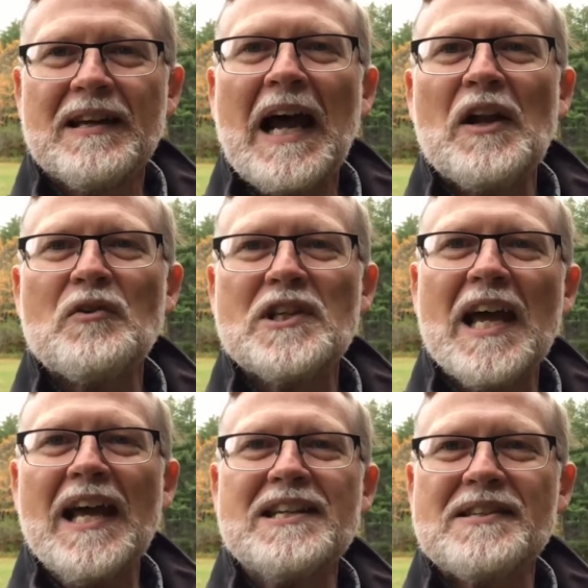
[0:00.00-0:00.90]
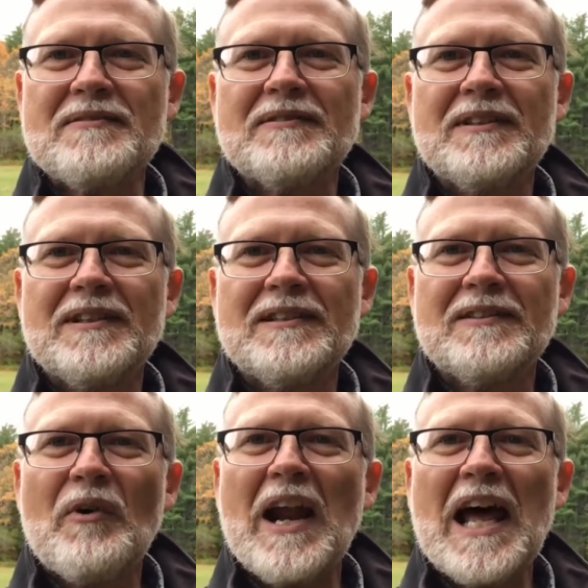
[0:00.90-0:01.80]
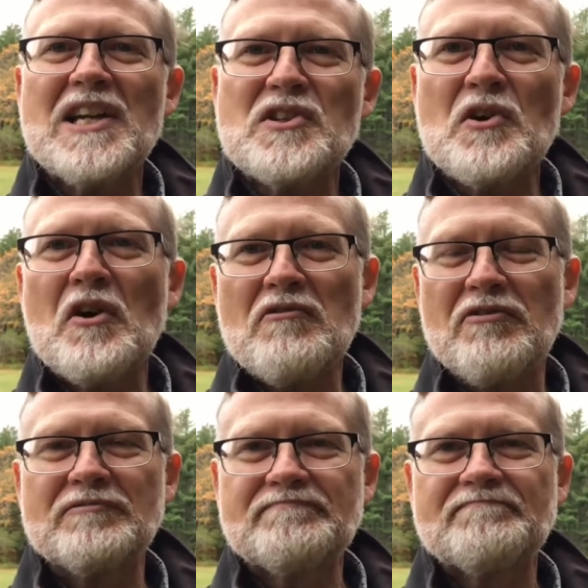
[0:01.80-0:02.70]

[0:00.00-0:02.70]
I don't get what I deserve.